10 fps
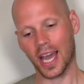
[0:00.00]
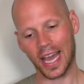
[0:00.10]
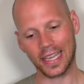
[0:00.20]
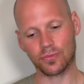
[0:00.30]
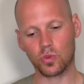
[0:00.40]

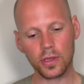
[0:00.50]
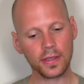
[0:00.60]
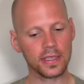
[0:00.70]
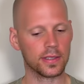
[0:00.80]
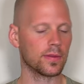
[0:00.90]
I
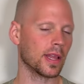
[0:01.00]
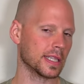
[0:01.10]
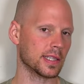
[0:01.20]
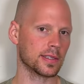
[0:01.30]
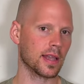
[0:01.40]
really do like
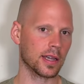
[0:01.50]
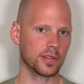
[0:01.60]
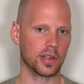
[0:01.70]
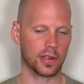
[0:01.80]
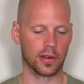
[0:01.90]
the stock
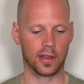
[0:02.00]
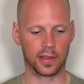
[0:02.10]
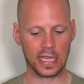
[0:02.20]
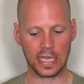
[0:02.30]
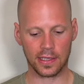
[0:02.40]
trigger on
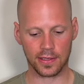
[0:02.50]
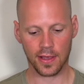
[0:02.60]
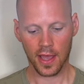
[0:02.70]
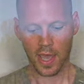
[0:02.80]
these.